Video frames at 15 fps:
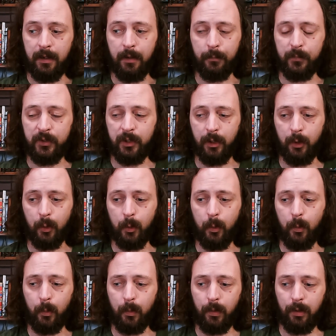
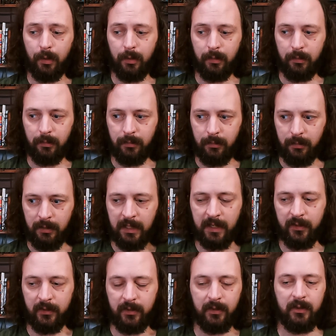So
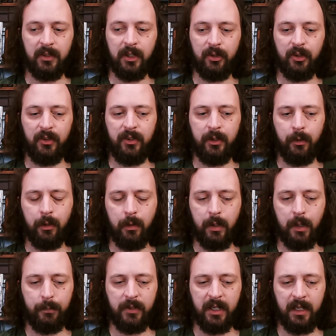yes, session 0
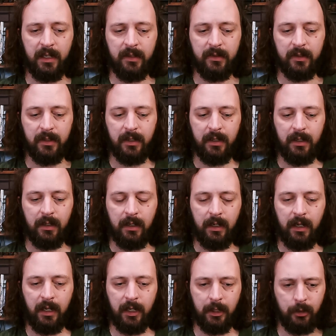update
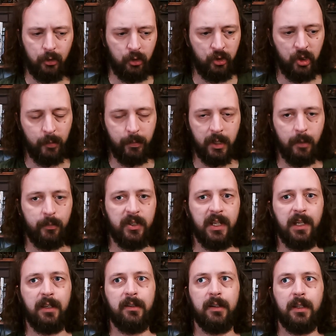and ship
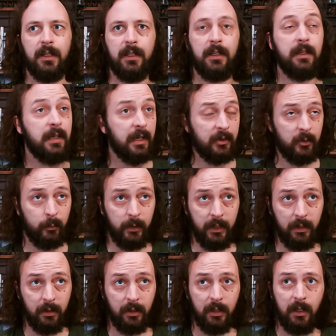update next
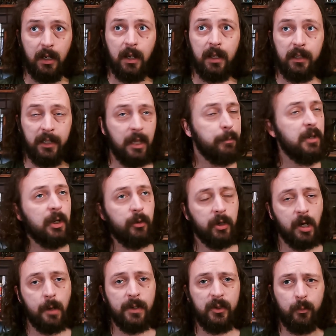week. Let me know in
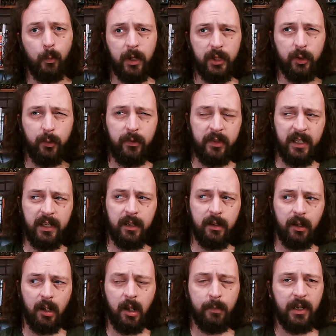comments what you think
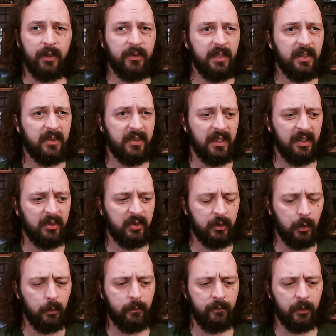about these things
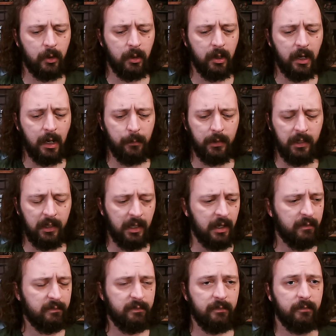so far. I would
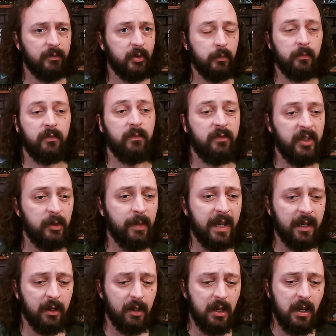love some
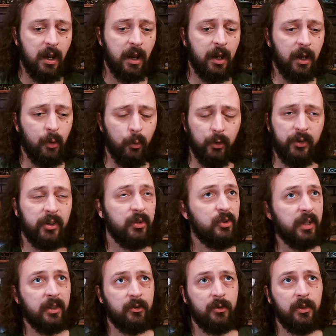feedback or
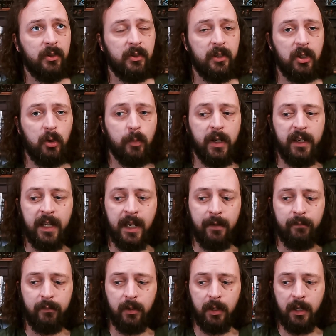suggestions that you might
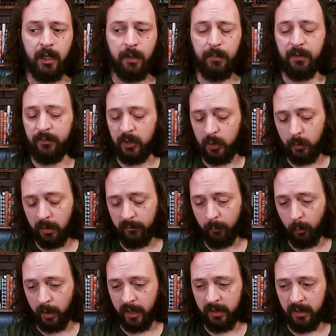have. If you have
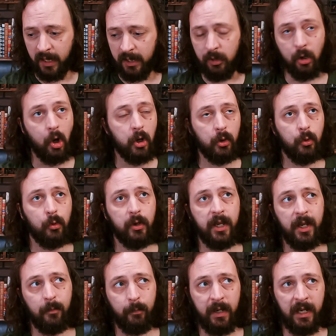run a nautical
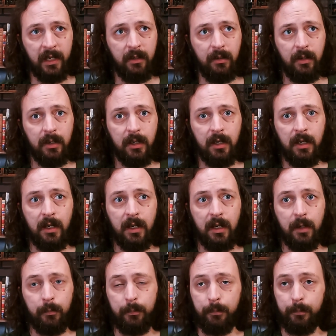campaign,
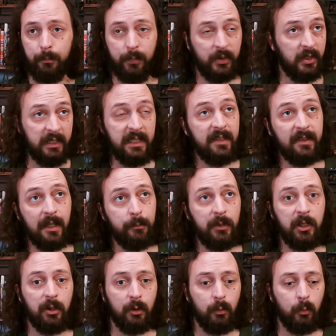please let me
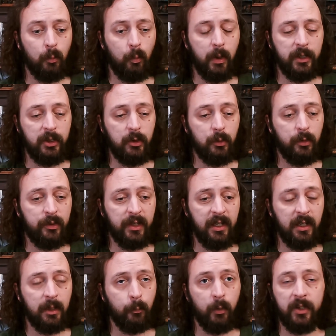know what you
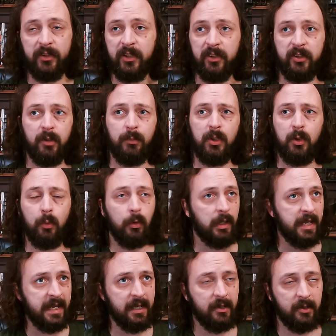think and what system you
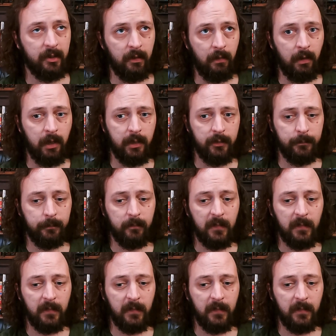liked a lot.